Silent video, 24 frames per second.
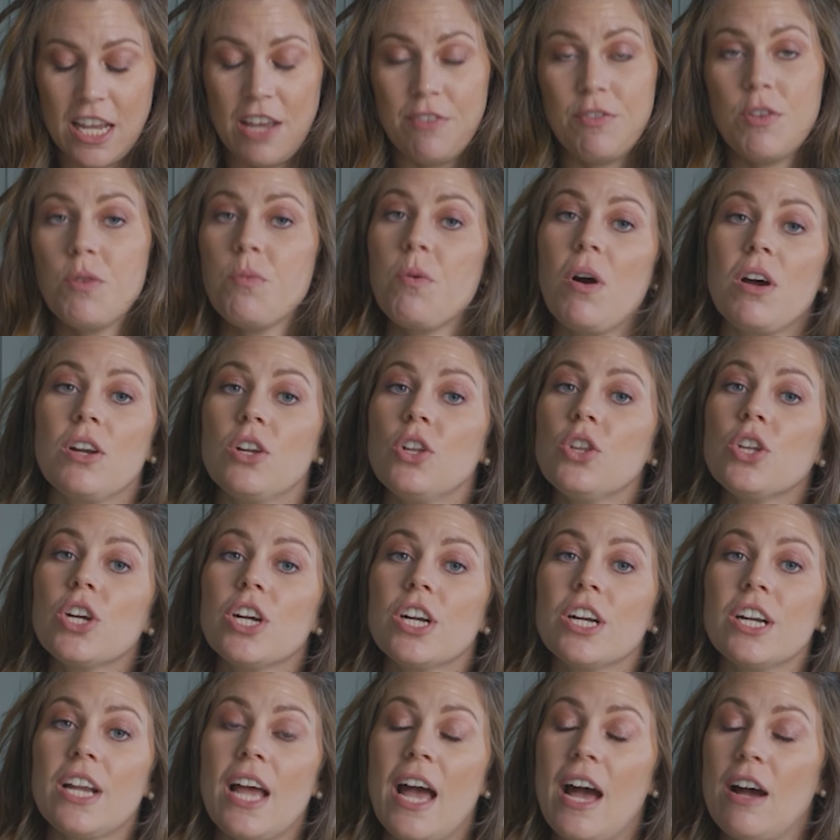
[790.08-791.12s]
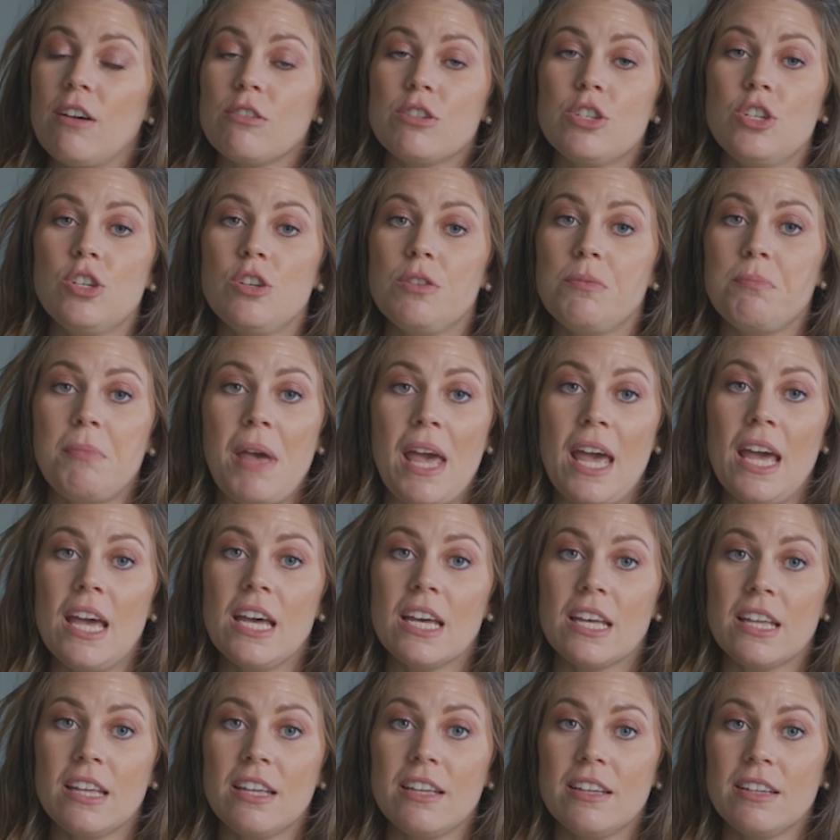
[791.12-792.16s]
If you want to learn how to
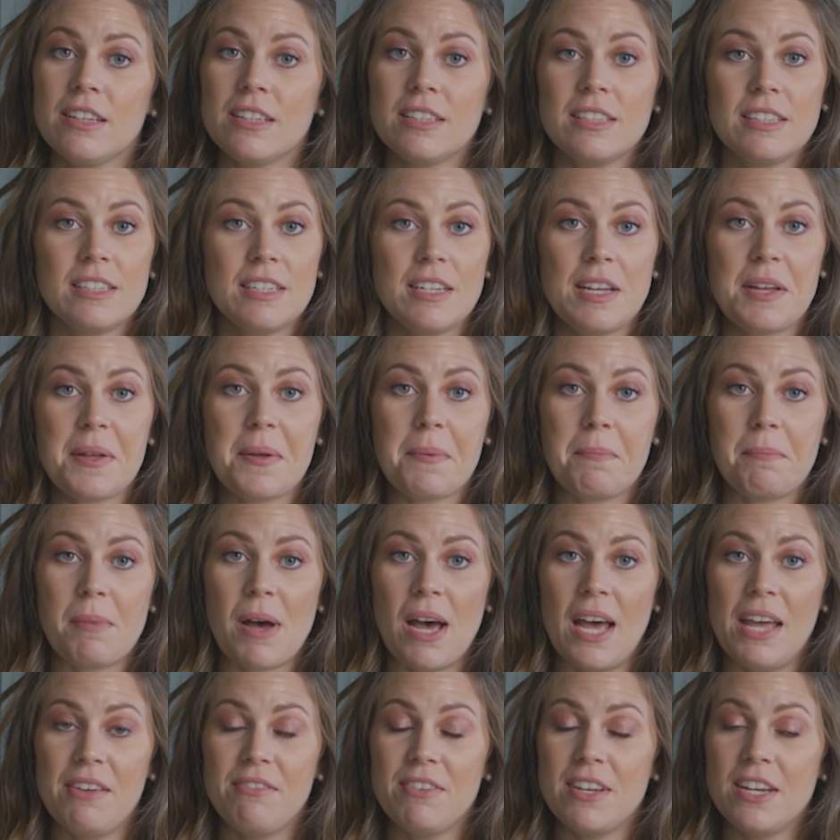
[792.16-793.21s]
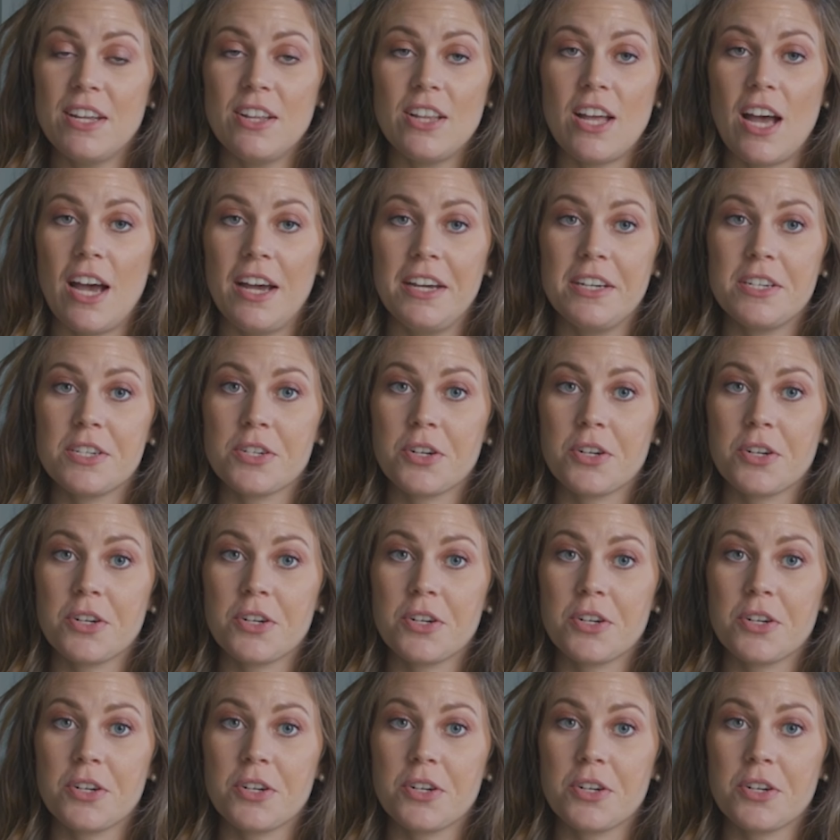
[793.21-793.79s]
make my vanilla ice